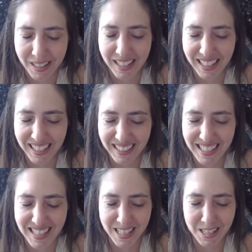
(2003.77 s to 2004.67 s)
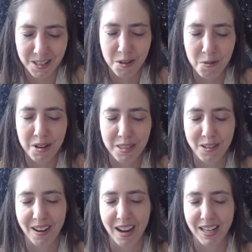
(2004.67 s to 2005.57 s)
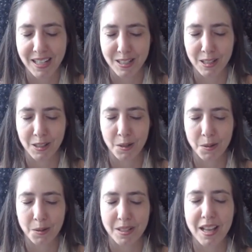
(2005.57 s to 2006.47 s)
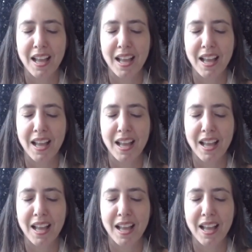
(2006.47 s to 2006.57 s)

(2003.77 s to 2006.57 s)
and listen with your eyes closed,